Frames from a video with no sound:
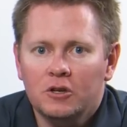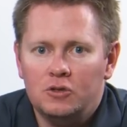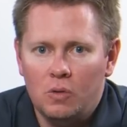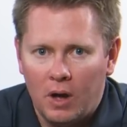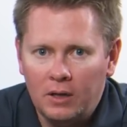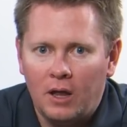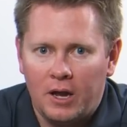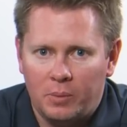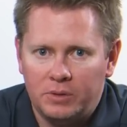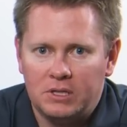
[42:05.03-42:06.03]
to
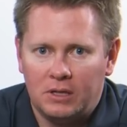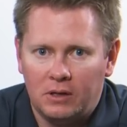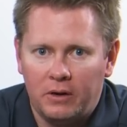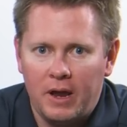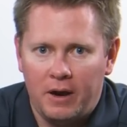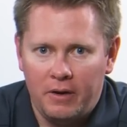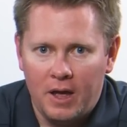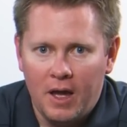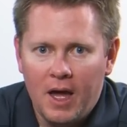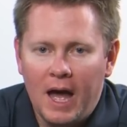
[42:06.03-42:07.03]
unlock a particular area.